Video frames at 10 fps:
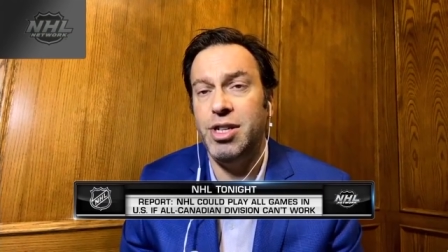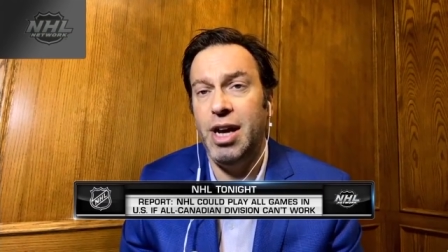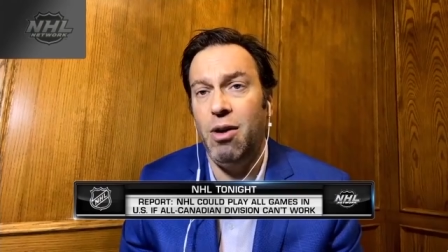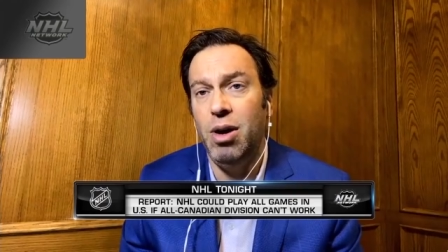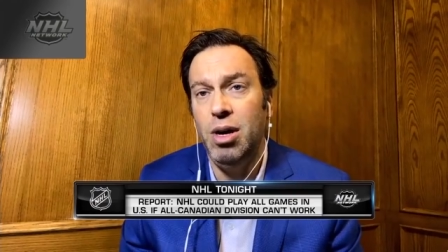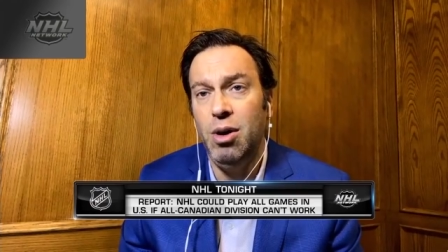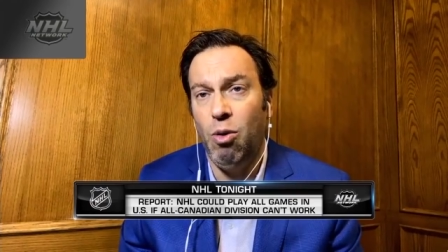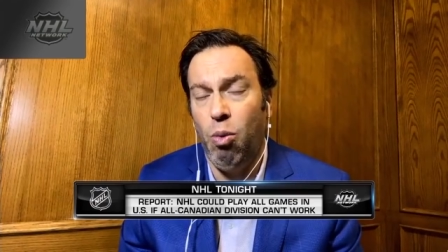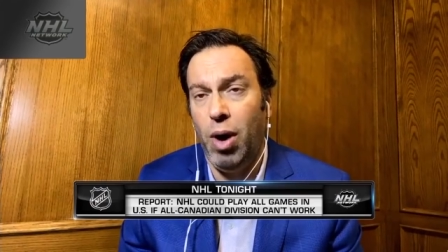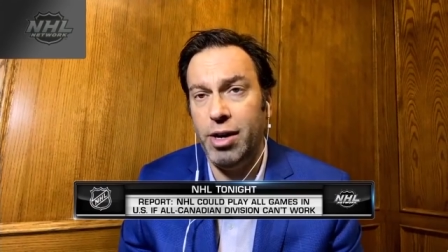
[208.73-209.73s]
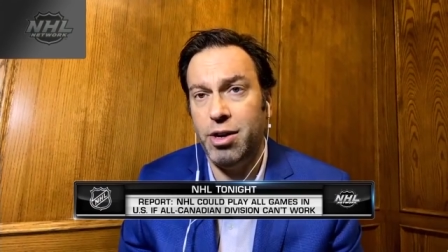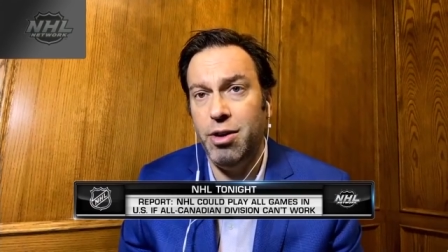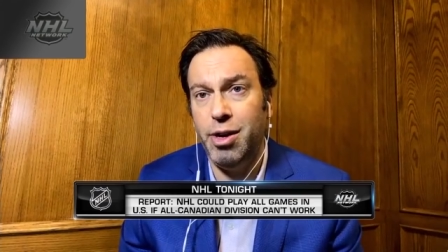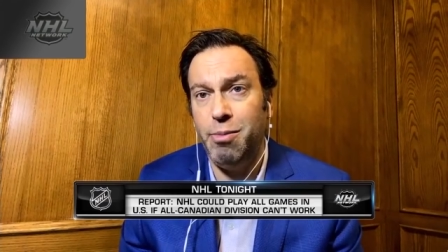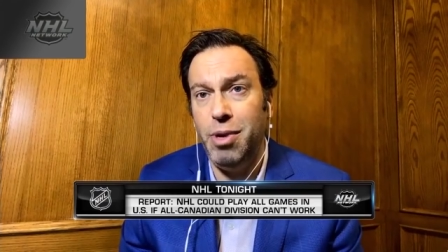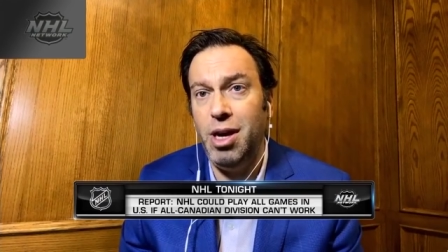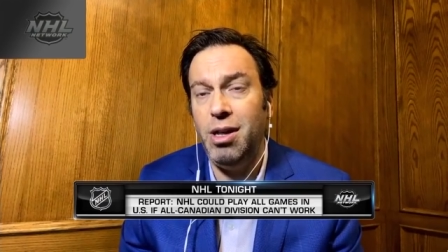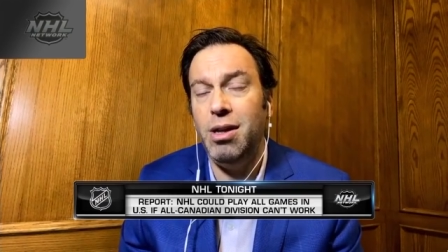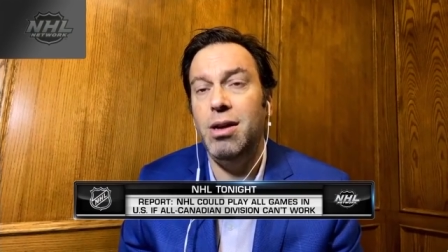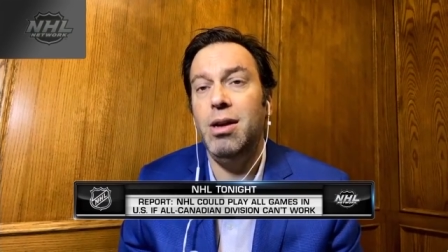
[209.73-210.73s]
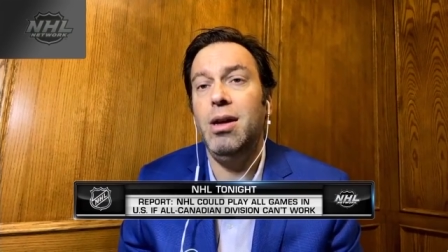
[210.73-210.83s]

Now, what could it mean?